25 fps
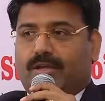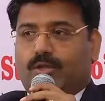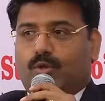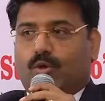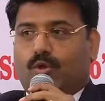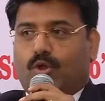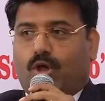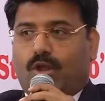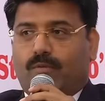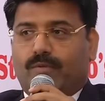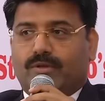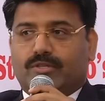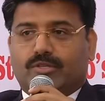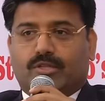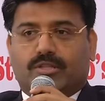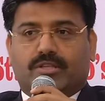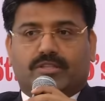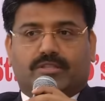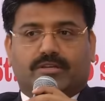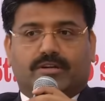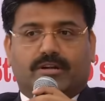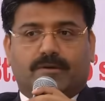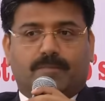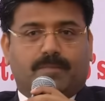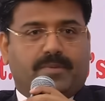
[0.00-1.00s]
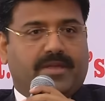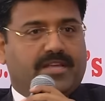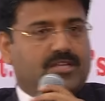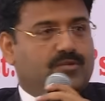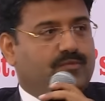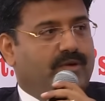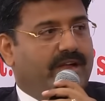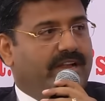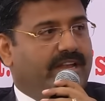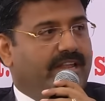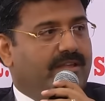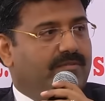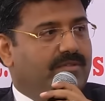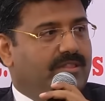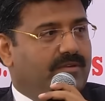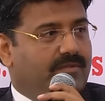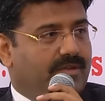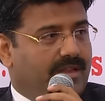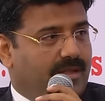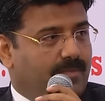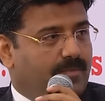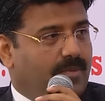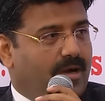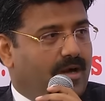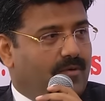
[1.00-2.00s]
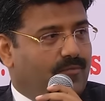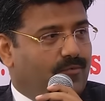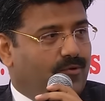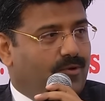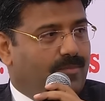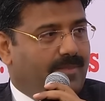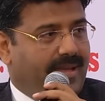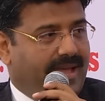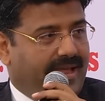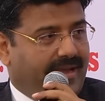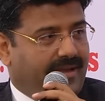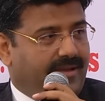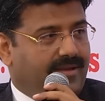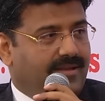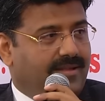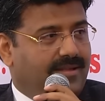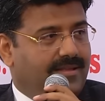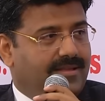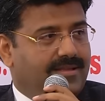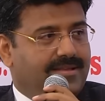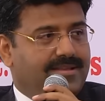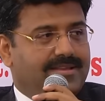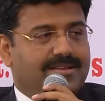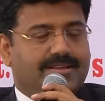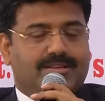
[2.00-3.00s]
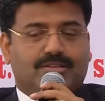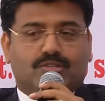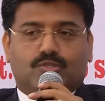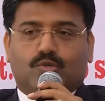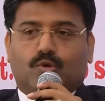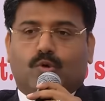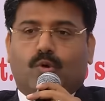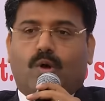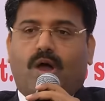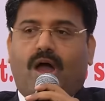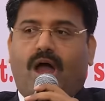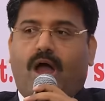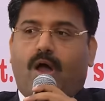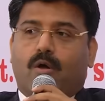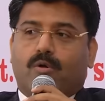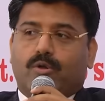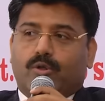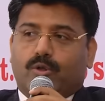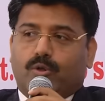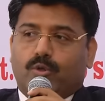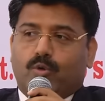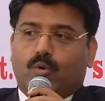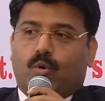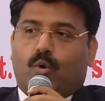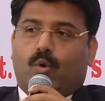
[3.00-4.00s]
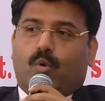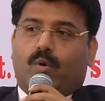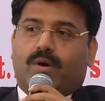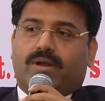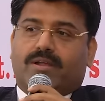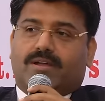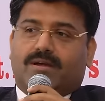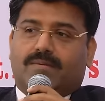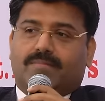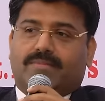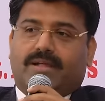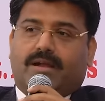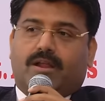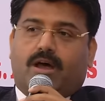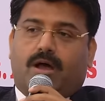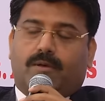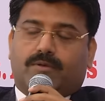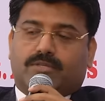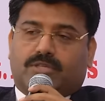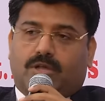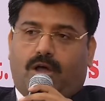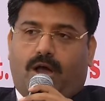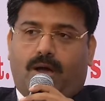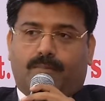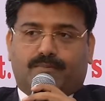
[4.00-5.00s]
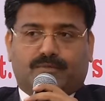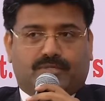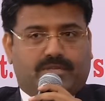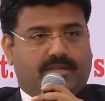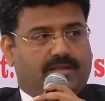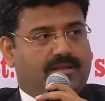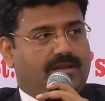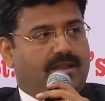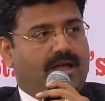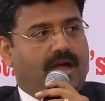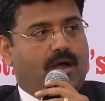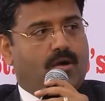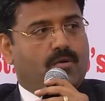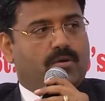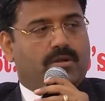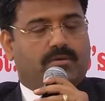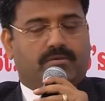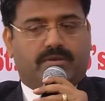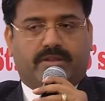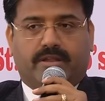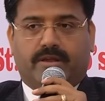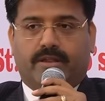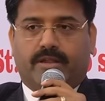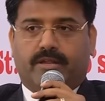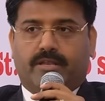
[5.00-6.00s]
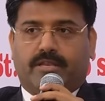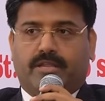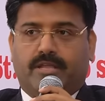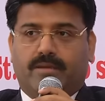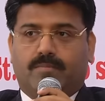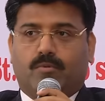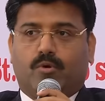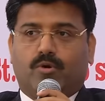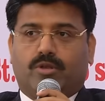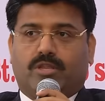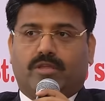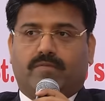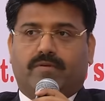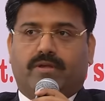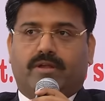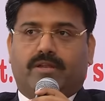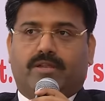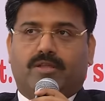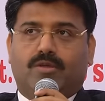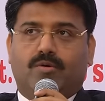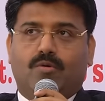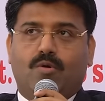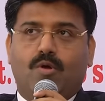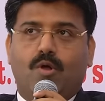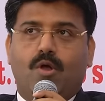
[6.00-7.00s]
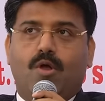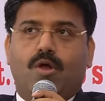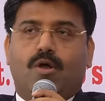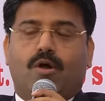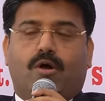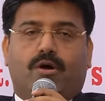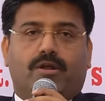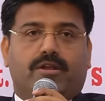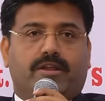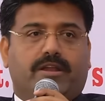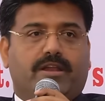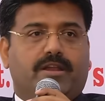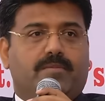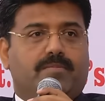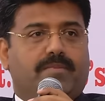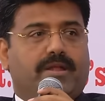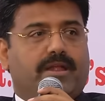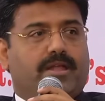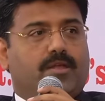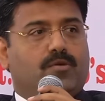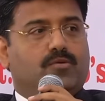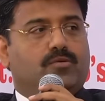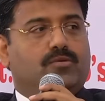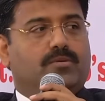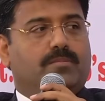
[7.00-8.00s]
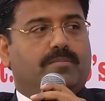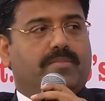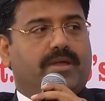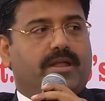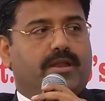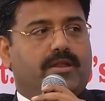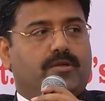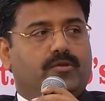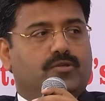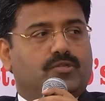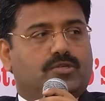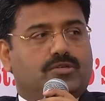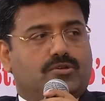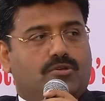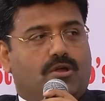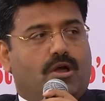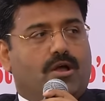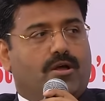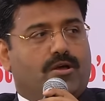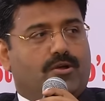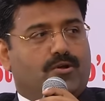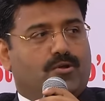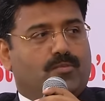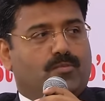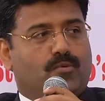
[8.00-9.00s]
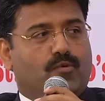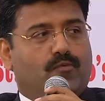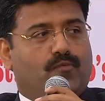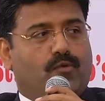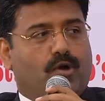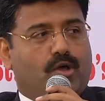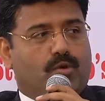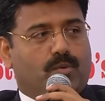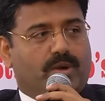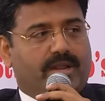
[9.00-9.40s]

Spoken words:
always on the third page fighting with a very powerful man. So how did you overcome that obstacle? How did it demotivate you, or did it made you stronger to move forward in